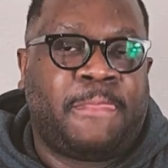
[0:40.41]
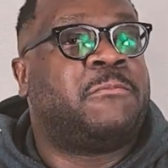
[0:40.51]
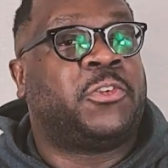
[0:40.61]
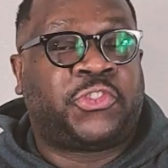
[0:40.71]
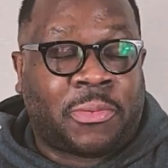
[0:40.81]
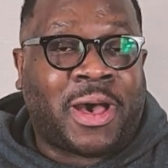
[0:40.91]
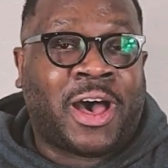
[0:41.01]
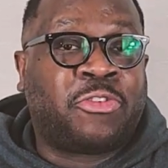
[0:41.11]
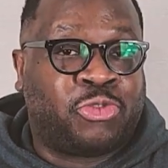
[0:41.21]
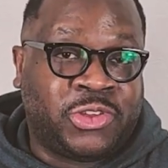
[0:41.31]
for some
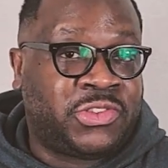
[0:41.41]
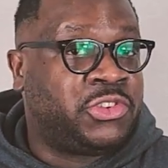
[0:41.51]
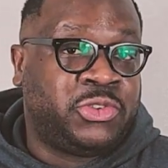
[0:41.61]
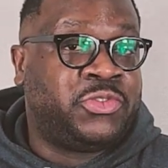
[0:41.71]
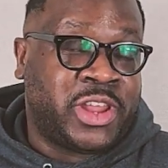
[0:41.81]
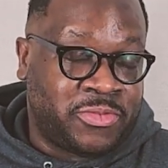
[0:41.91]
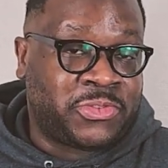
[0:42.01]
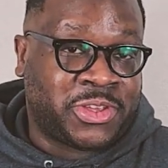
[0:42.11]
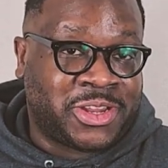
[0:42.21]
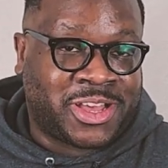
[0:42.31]
odd reason, you've never
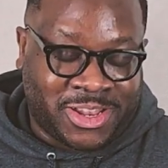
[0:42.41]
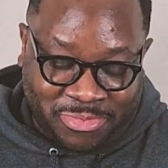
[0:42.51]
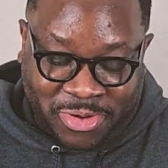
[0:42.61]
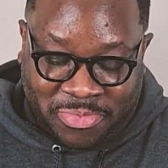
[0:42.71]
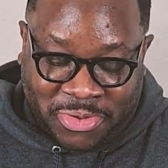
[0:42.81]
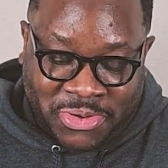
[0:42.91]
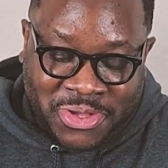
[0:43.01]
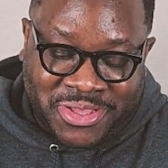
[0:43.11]
seen The Color Purple.